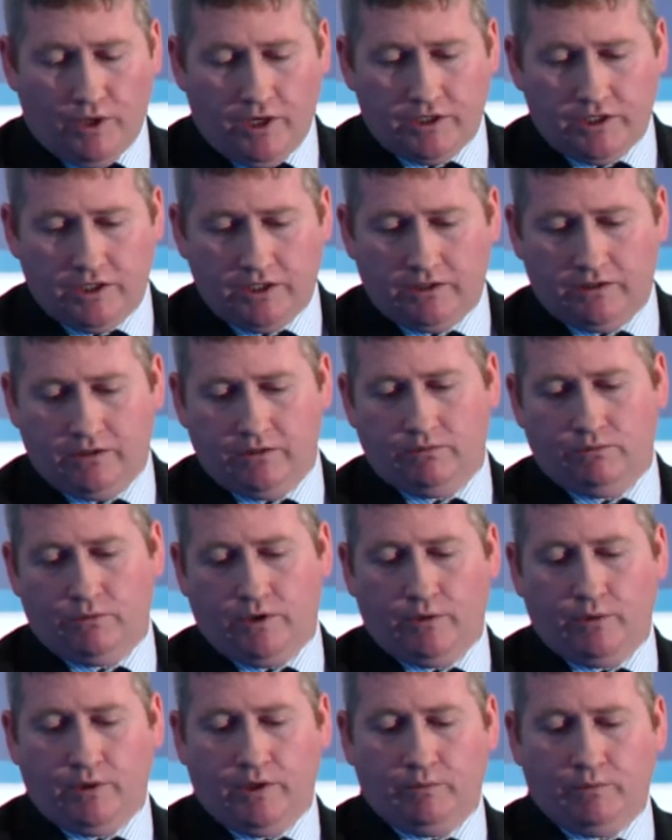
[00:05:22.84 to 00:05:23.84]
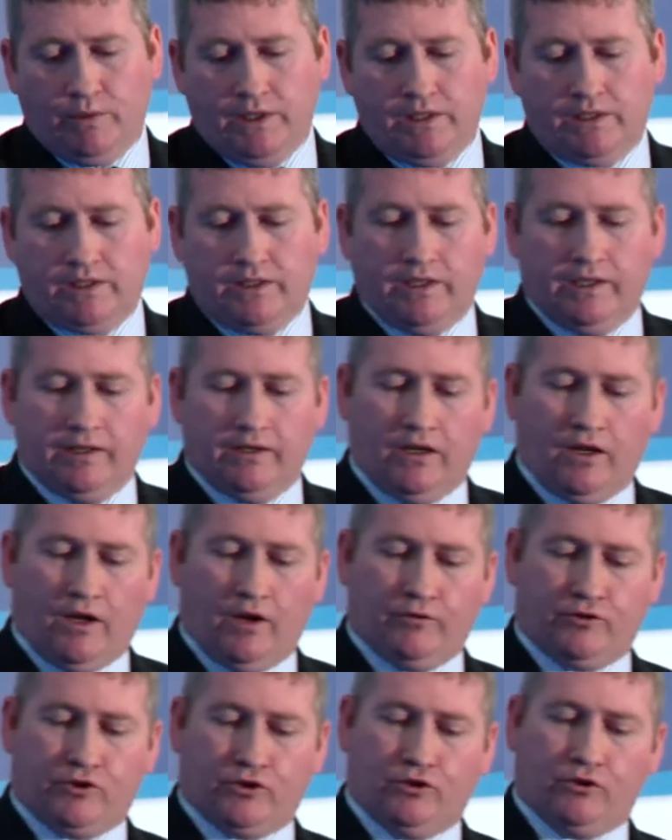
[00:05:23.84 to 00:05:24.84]
project, where we built the
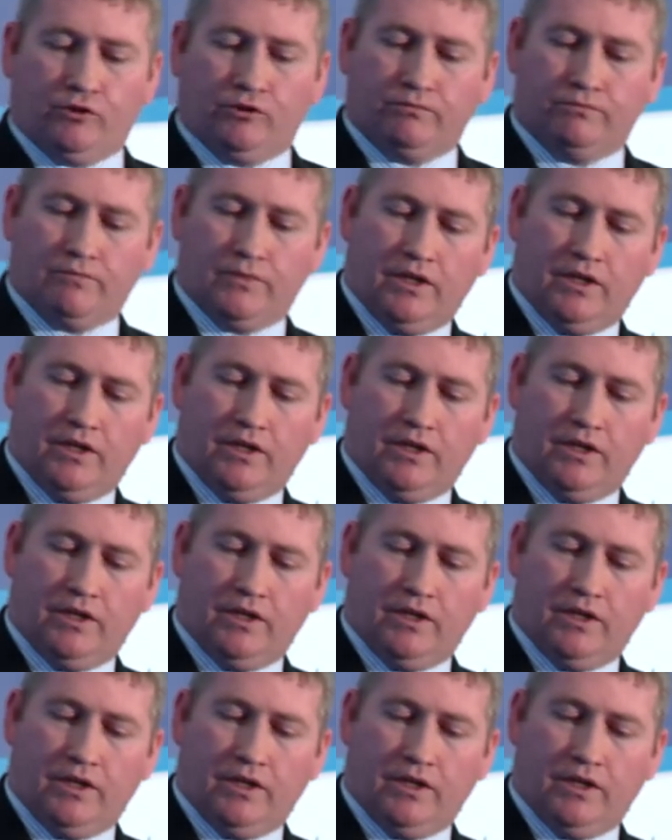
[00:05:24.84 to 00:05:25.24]
offshore